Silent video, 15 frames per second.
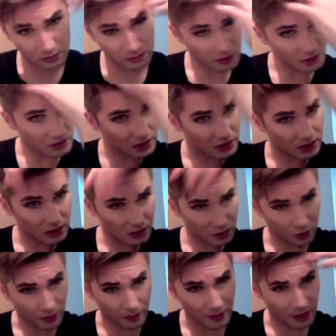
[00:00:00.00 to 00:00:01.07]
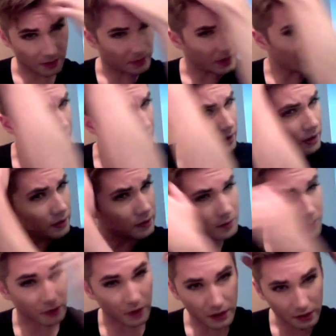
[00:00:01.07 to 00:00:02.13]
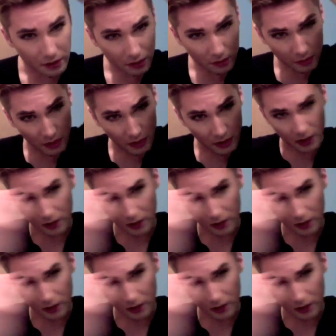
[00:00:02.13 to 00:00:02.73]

I just trimmed up my hair this morning too when I